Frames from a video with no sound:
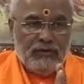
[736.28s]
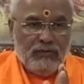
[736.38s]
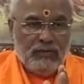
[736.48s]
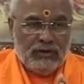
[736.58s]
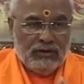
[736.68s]

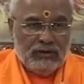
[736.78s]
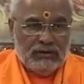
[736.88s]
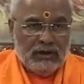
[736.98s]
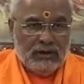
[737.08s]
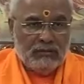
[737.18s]
what is
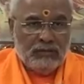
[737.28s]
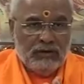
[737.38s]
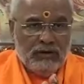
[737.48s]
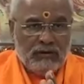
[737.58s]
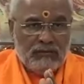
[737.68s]

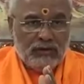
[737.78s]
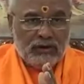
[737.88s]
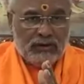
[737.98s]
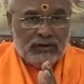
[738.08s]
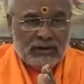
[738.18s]
dharma,
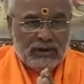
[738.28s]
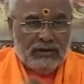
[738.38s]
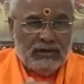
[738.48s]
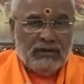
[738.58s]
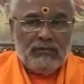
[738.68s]
what is
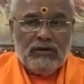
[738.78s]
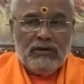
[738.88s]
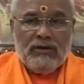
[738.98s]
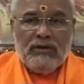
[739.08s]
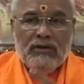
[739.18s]
adharma,
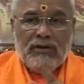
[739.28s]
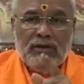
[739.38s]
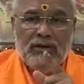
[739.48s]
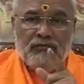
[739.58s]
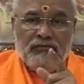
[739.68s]

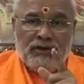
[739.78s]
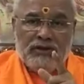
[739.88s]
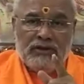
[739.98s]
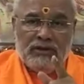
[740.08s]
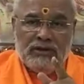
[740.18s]

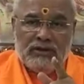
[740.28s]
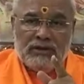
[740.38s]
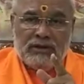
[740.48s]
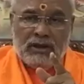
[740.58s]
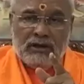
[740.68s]
which is
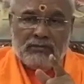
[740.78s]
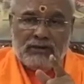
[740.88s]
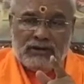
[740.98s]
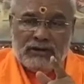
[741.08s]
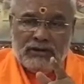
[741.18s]
dharma
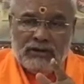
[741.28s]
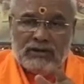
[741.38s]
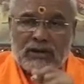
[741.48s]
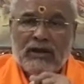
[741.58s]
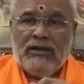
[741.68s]
siddha
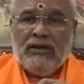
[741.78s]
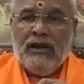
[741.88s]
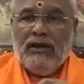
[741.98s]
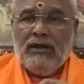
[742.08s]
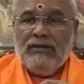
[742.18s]

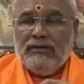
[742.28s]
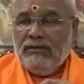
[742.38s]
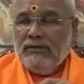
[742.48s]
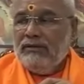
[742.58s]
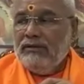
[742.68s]
sadhyaha,
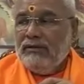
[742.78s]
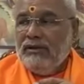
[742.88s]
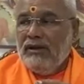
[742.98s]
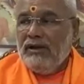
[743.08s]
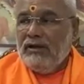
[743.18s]

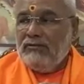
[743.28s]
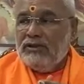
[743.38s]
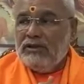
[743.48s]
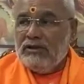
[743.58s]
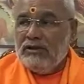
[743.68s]
and
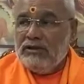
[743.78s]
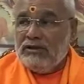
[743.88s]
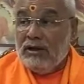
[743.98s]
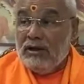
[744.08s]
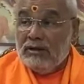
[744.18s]
which
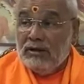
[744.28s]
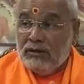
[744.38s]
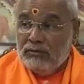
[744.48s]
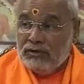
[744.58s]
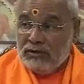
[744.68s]
is
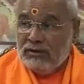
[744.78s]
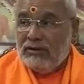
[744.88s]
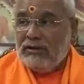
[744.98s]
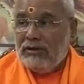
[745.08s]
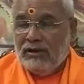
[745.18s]
adharma siddha
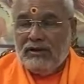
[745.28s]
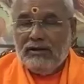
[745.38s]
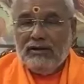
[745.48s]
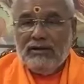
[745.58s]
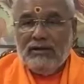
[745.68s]
sadhyaha.
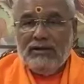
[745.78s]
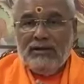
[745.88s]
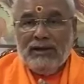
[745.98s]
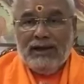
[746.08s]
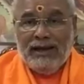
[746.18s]

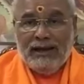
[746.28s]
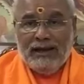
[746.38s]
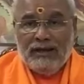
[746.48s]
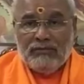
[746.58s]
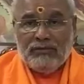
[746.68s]
The
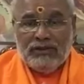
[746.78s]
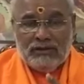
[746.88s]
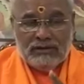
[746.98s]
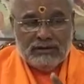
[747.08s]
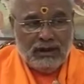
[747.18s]
end which
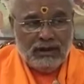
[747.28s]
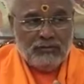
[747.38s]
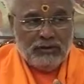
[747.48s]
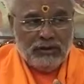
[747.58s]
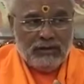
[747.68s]
is
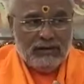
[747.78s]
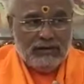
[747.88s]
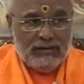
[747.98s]
dharmic,